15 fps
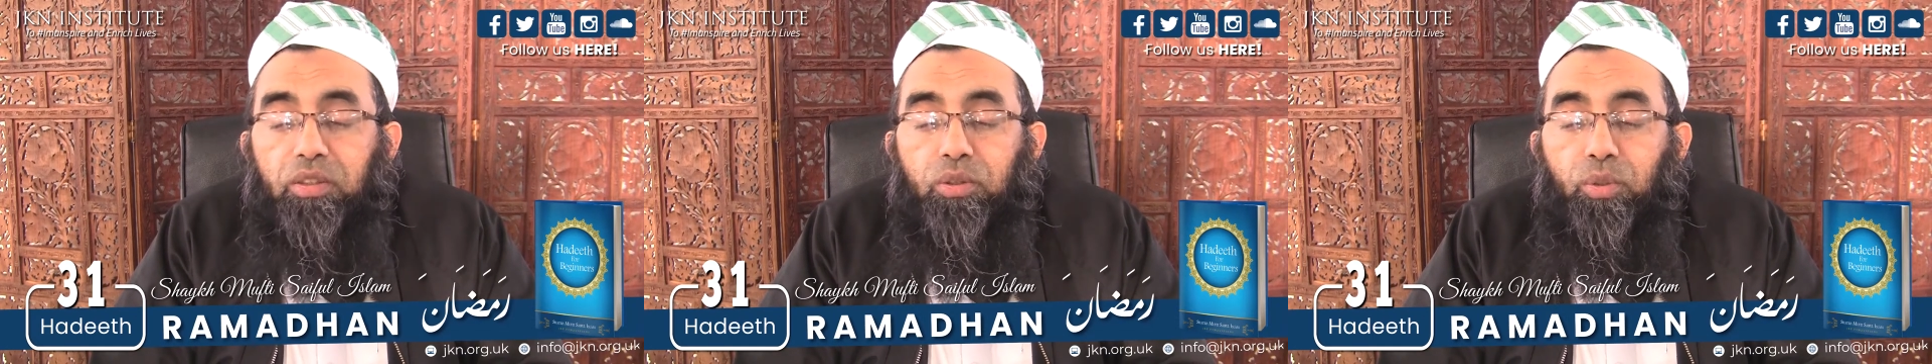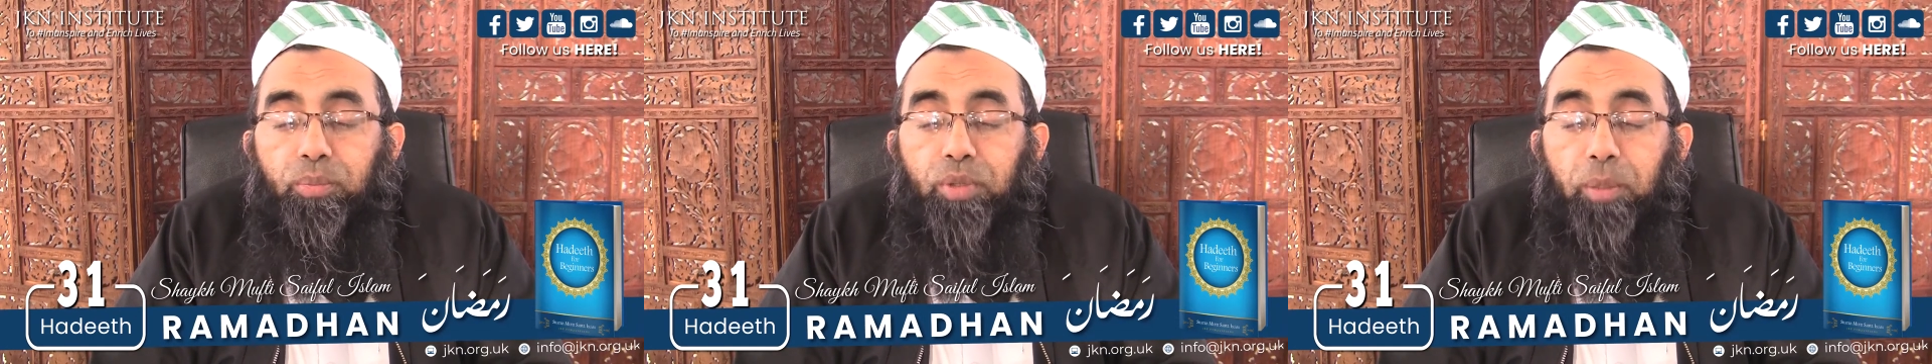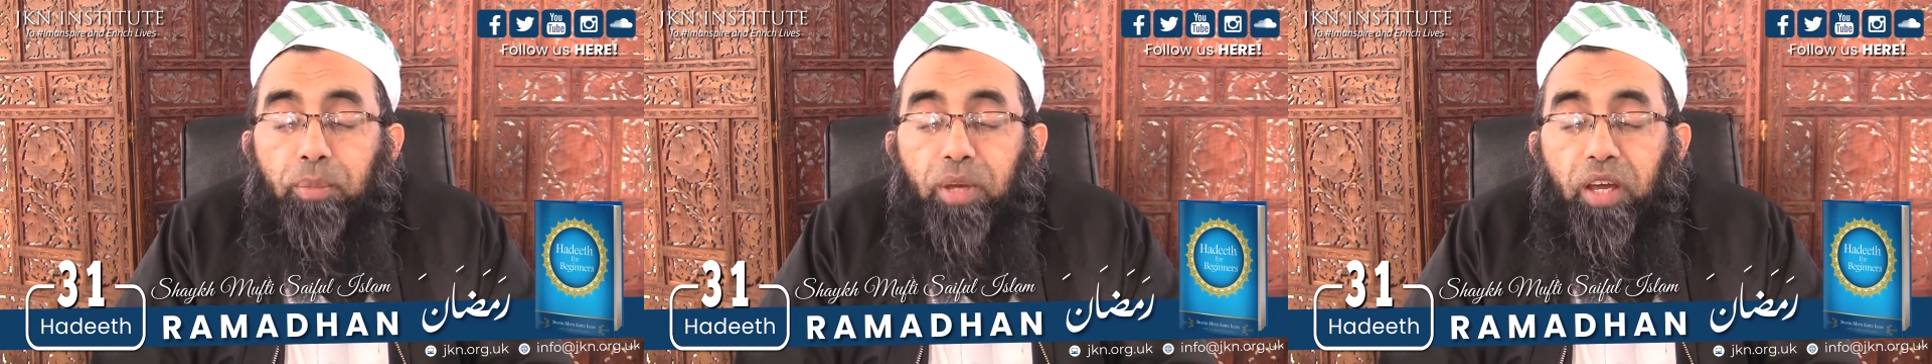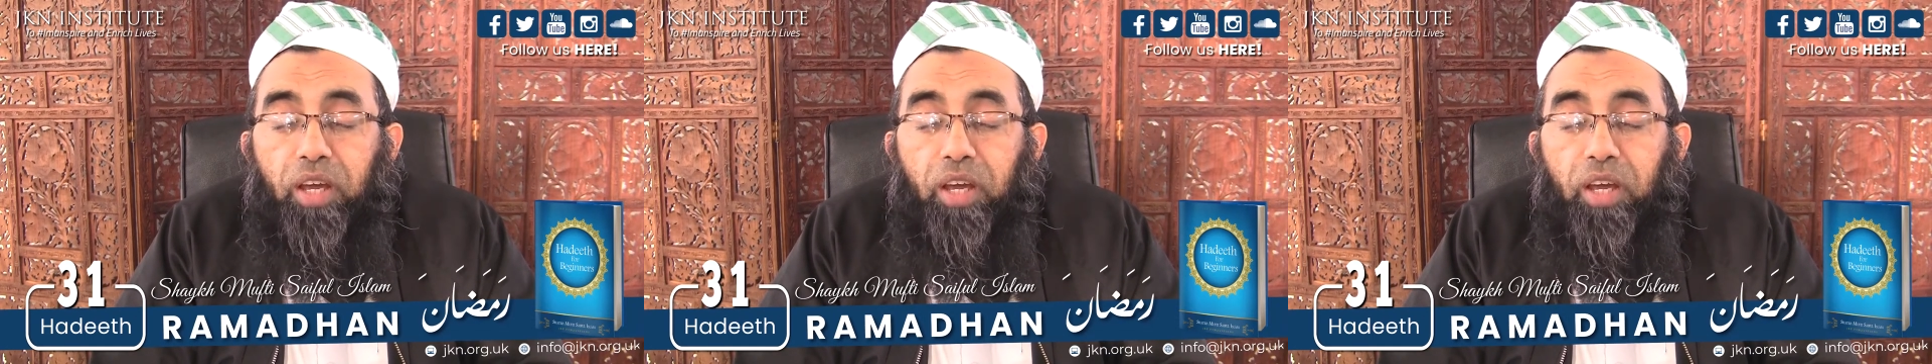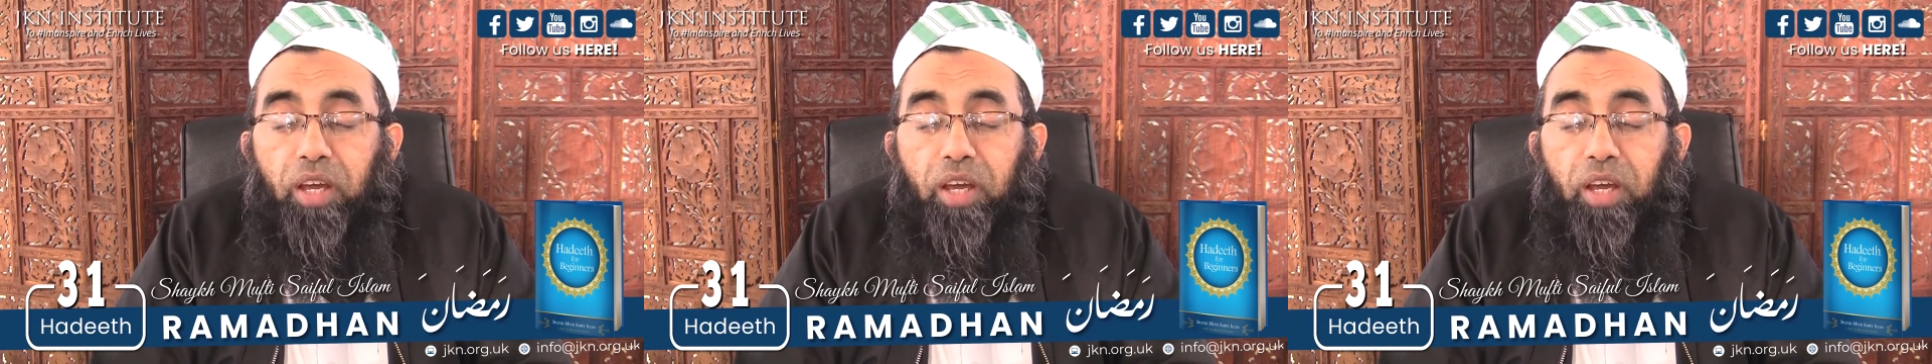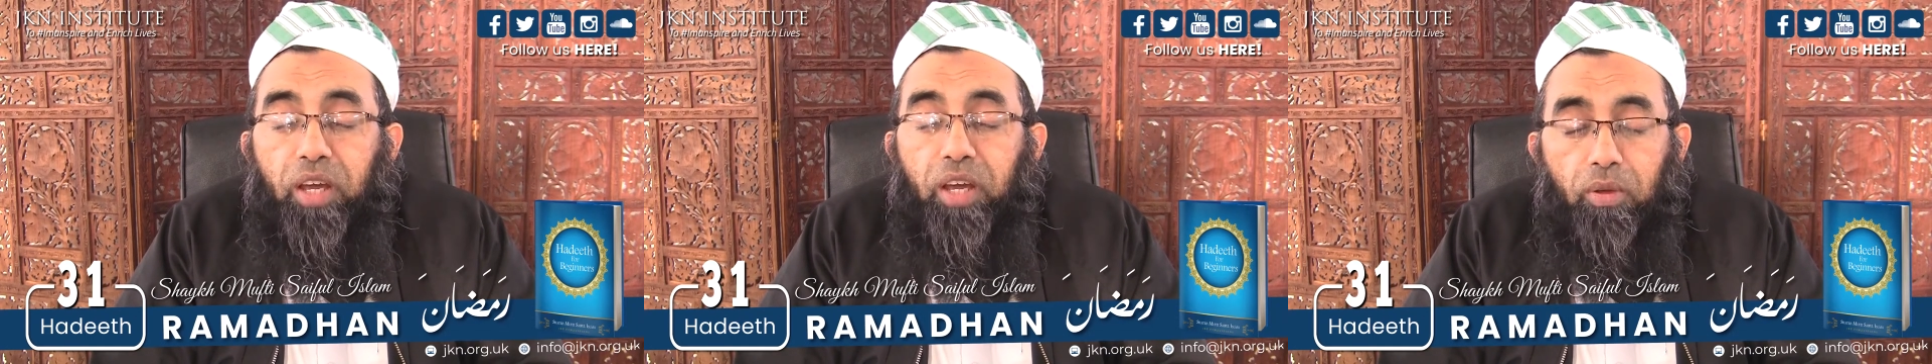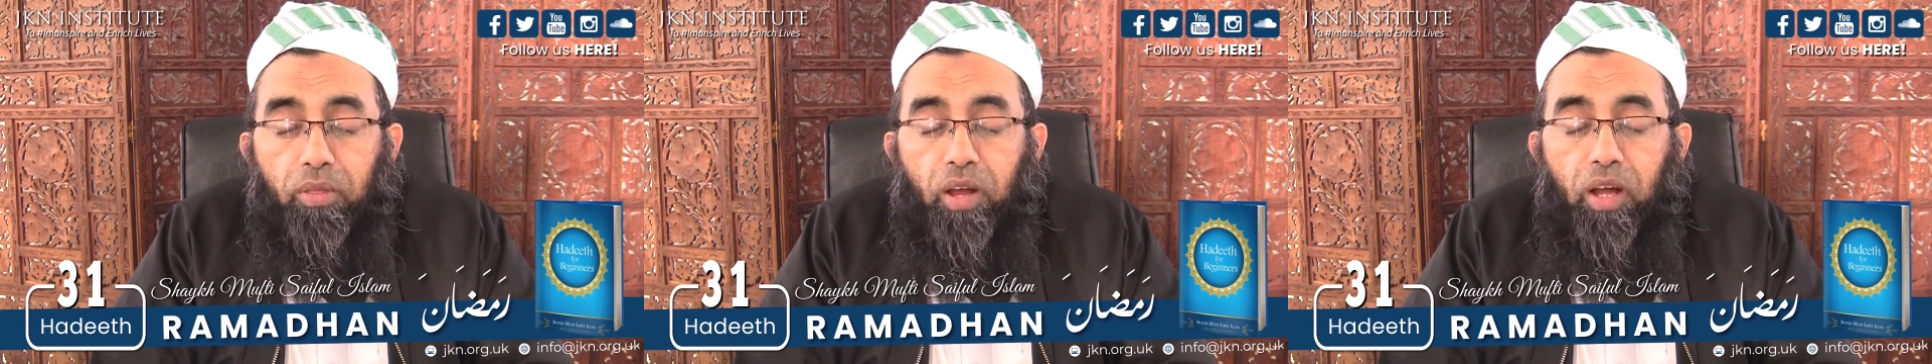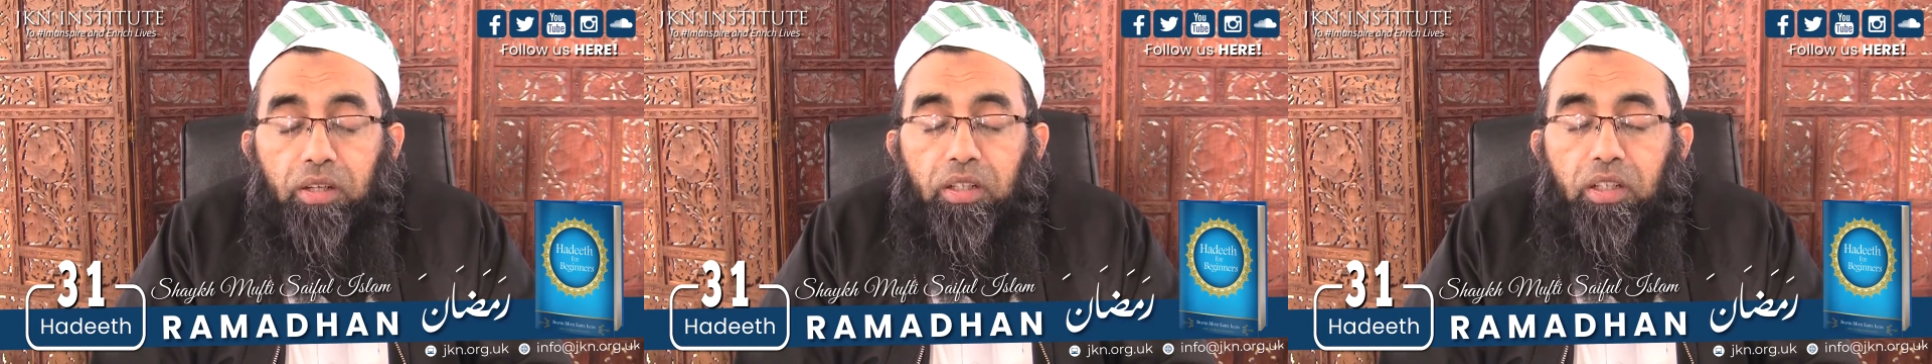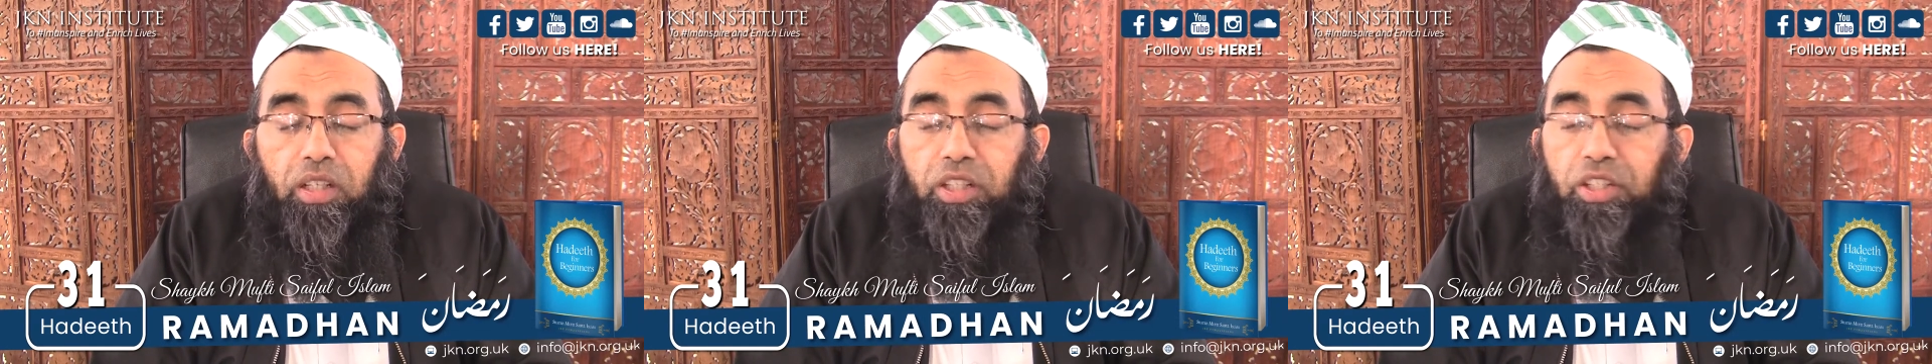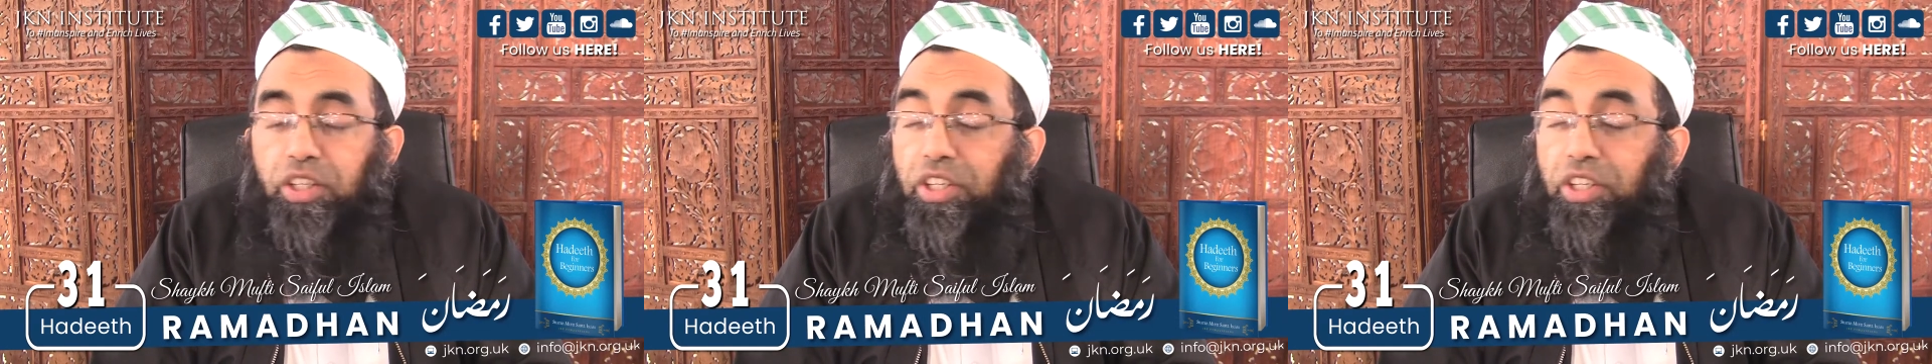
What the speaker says: to prepare for month of Ramadan,